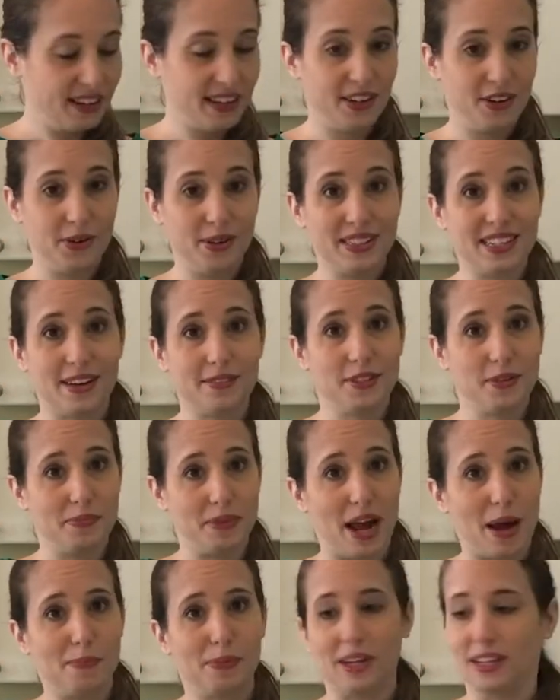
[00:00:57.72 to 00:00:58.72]
And always have
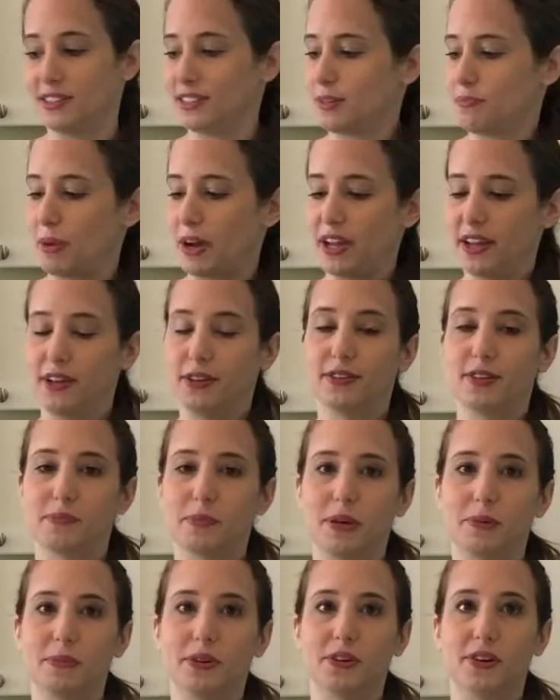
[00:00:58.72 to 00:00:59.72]
some napkins by you
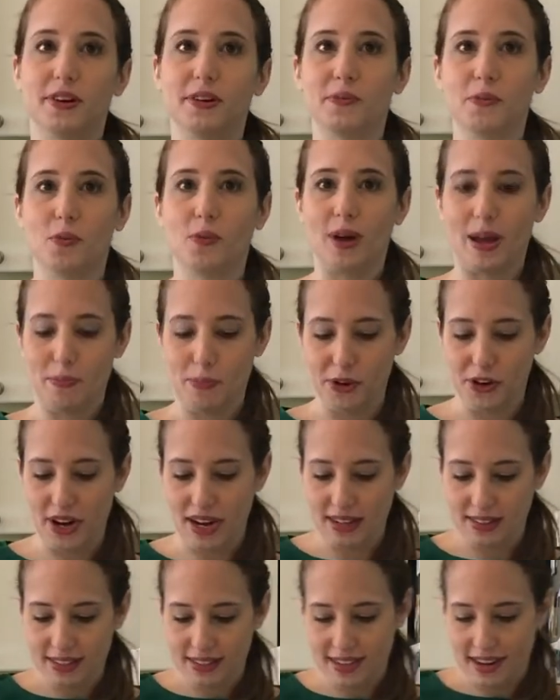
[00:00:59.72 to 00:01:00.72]
to be able to wipe your
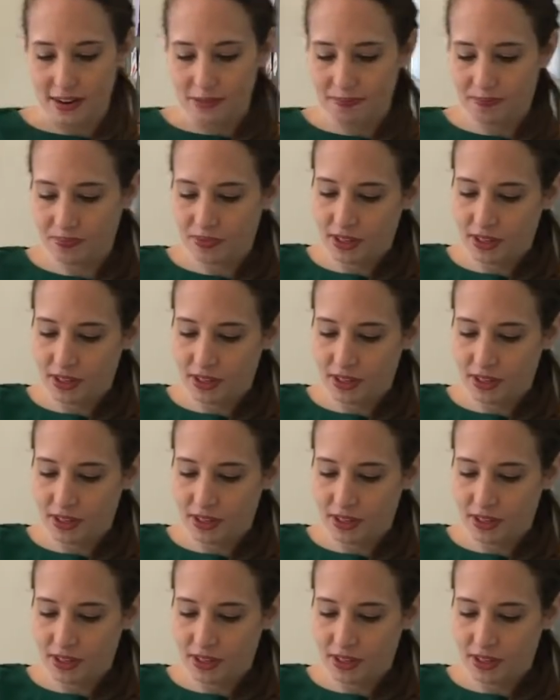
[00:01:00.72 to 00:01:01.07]
hands down.